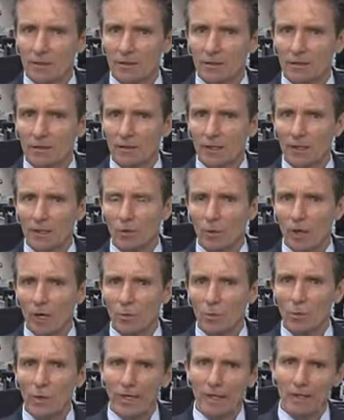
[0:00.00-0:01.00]
it's
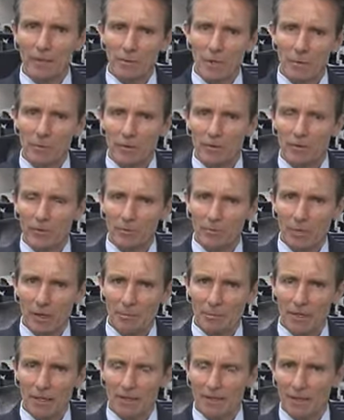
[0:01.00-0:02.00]
looking quite weak. I mean, with
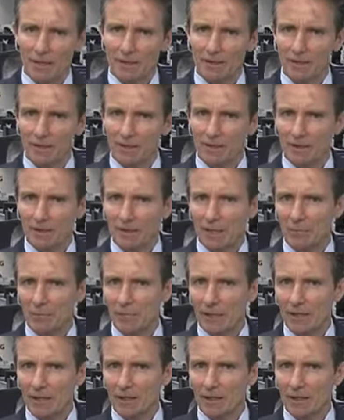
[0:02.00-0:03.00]
the public sector
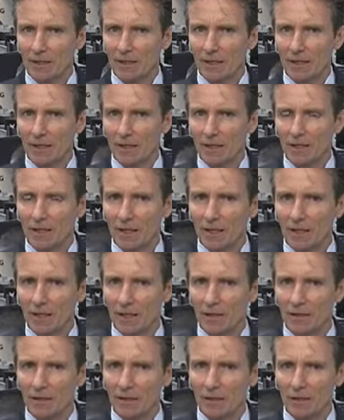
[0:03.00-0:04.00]
cutbacks they're getting
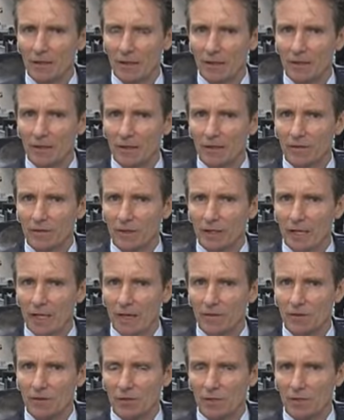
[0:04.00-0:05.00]
there, you know, they're
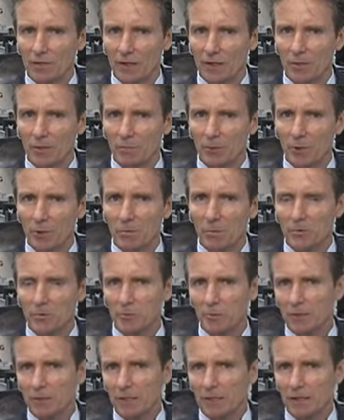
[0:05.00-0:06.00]
going to have severe
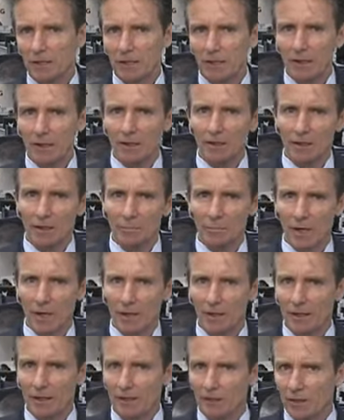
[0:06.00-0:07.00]
problems, particularly
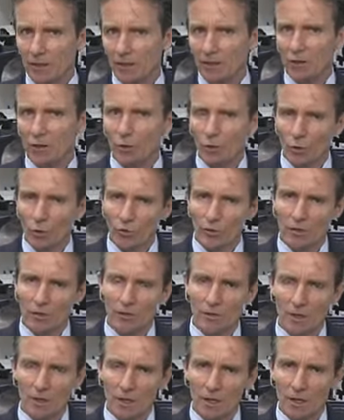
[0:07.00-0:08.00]
apparently in the
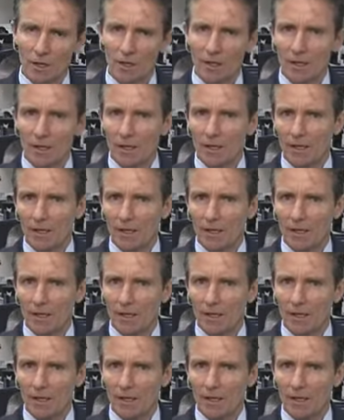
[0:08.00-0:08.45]
northern